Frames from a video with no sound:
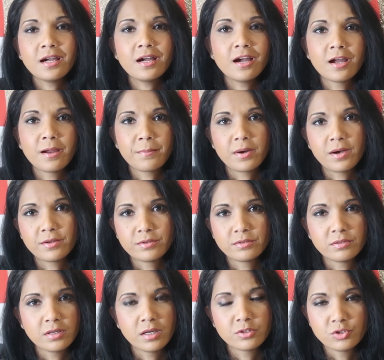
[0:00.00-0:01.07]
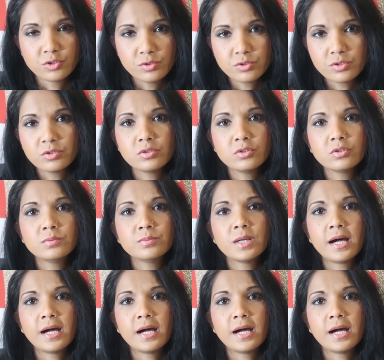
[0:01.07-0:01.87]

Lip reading: I'm on YouTube,